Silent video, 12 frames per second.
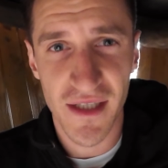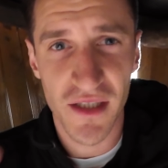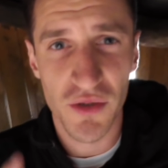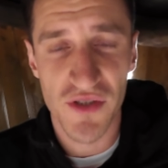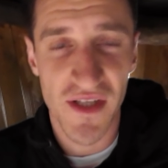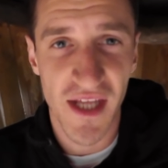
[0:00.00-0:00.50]

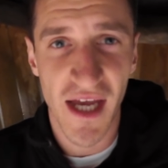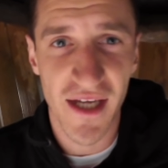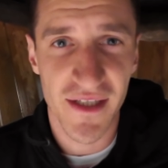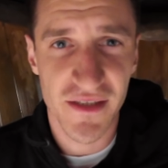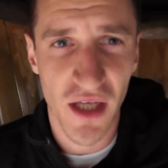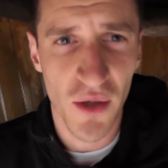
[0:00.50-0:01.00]
using the
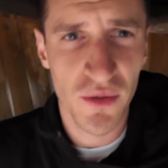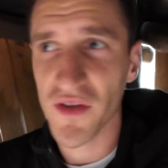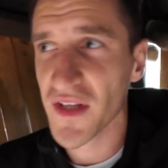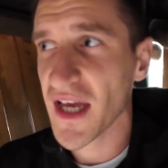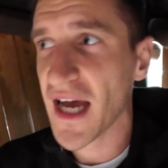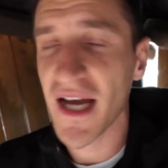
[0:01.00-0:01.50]
ISO. The
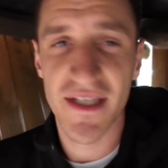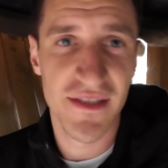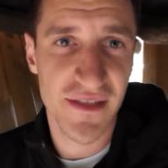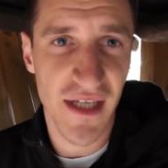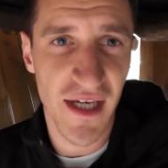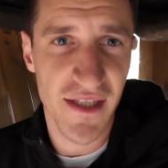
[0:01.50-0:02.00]
highest
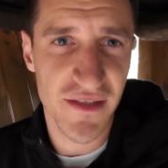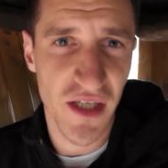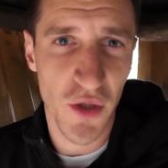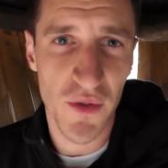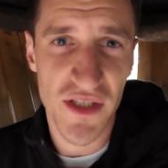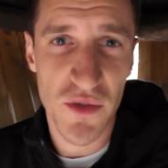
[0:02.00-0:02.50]

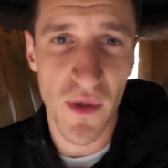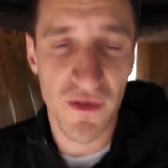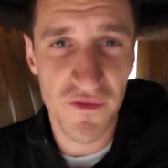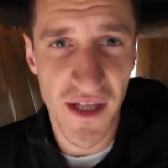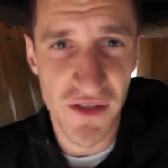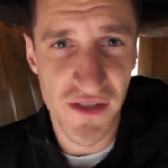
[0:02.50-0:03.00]
ISO is
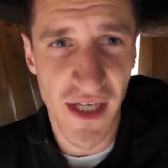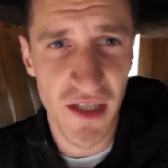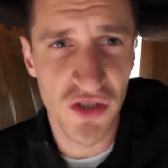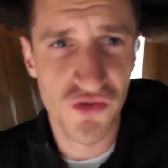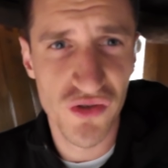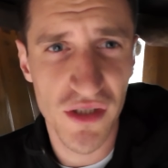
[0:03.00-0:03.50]

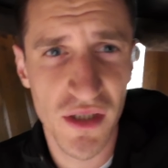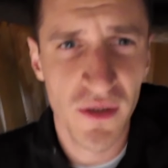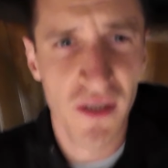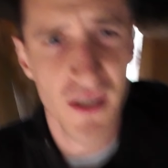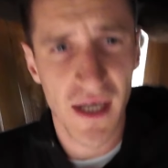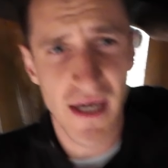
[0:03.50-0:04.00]
12,800
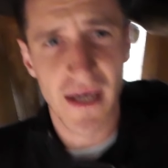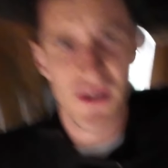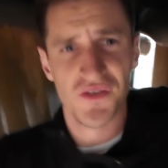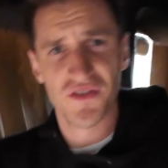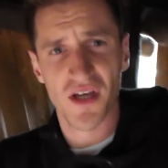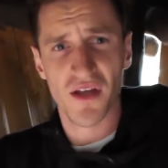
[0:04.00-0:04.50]

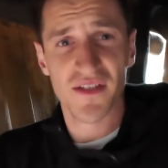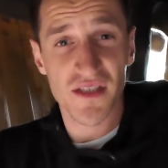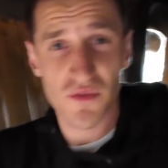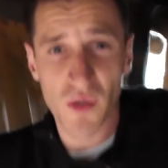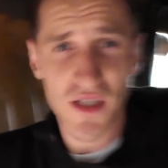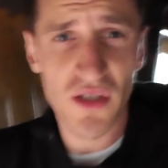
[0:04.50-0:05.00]
and this is
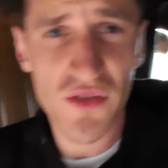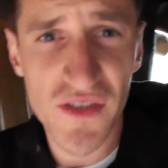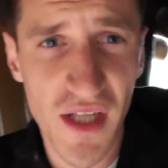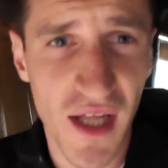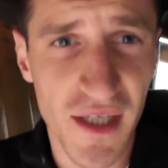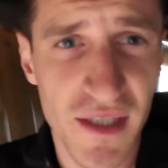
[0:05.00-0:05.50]
what it looks
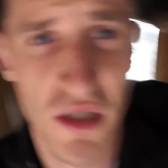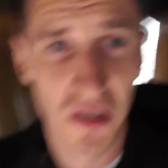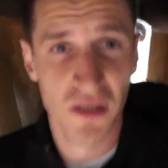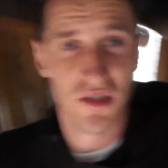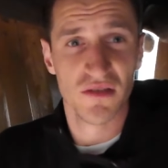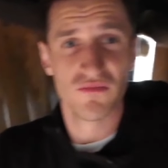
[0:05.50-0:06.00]
like.
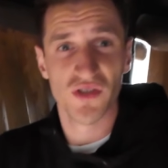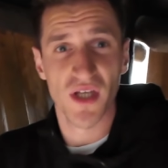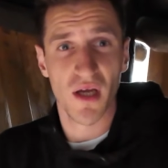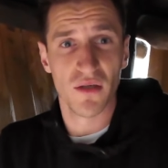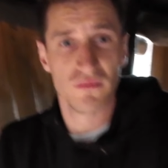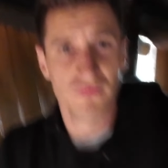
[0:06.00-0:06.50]

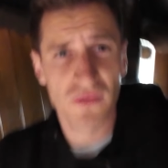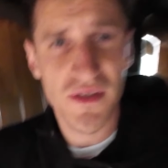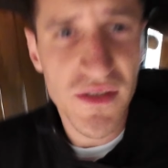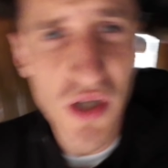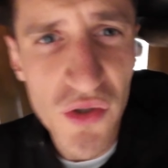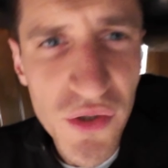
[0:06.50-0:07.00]
So it's
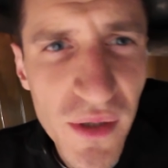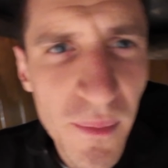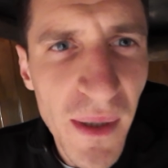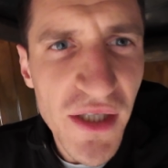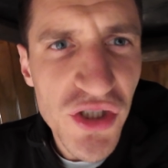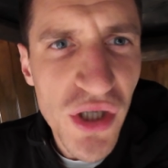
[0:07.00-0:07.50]
not doing a
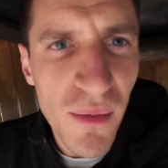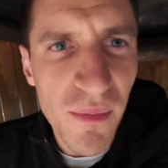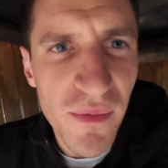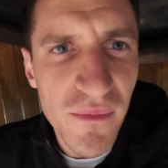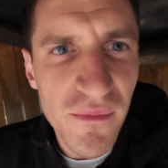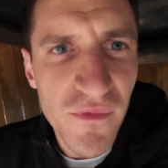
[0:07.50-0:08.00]
bad job
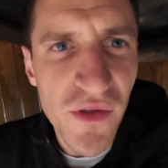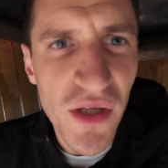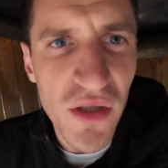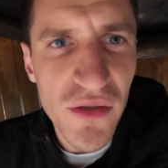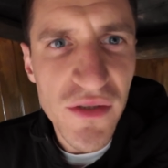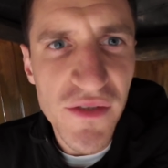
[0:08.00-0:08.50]
for the
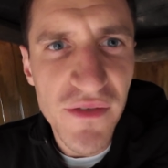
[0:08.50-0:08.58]
looks of